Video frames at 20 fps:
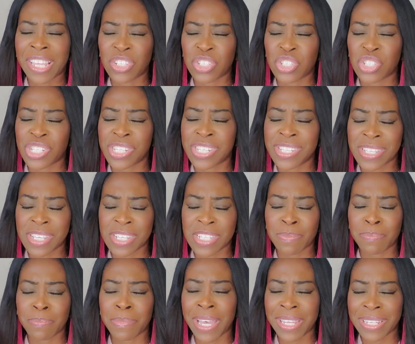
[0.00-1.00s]
in
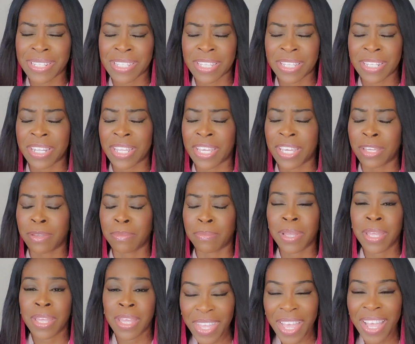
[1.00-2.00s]
Jesus' mighty
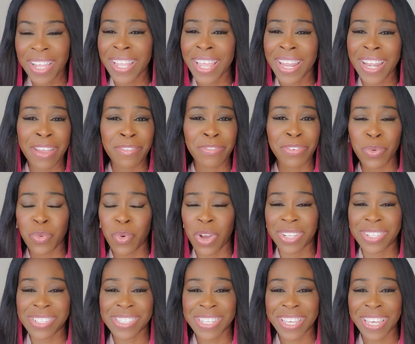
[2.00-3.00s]
name. And let
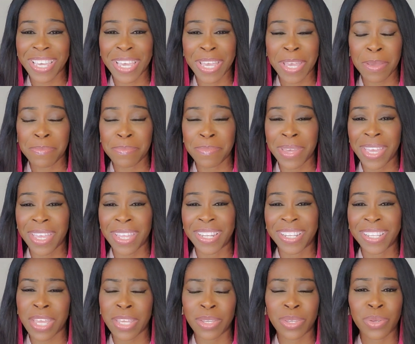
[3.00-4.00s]
everyone say
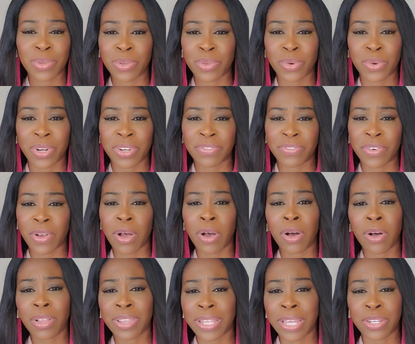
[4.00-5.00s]
amen. Thank you, Lord, for
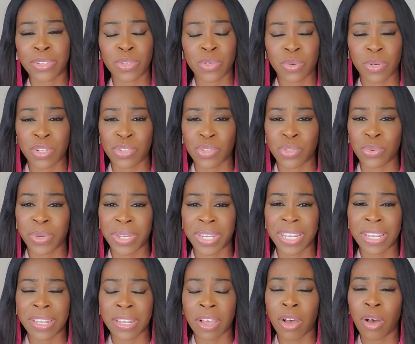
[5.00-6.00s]
all that you're
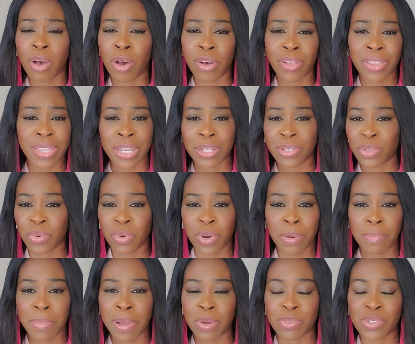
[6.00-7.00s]
doing and all that you are
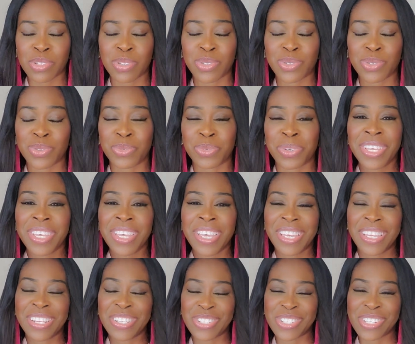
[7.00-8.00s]
about to do
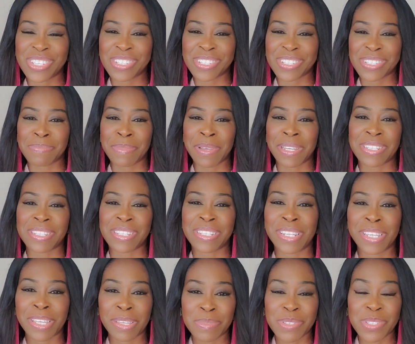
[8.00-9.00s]
in Jesus' mighty
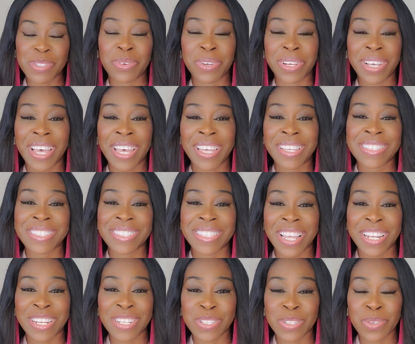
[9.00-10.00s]
name. So guys,
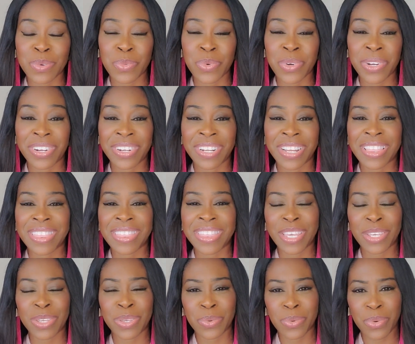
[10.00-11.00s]
that is the word. I
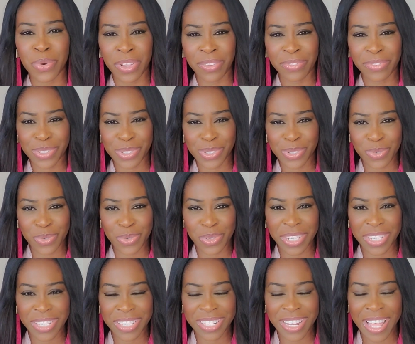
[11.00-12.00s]
thank you all for
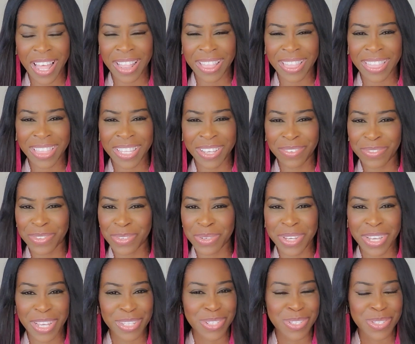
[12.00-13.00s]
tuning in. I love you
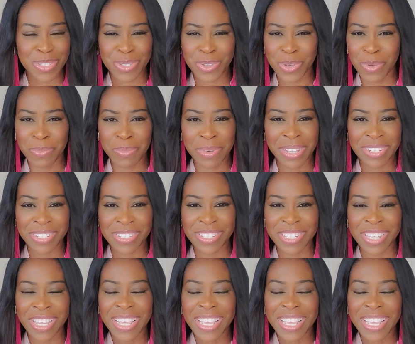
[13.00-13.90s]
guys so much.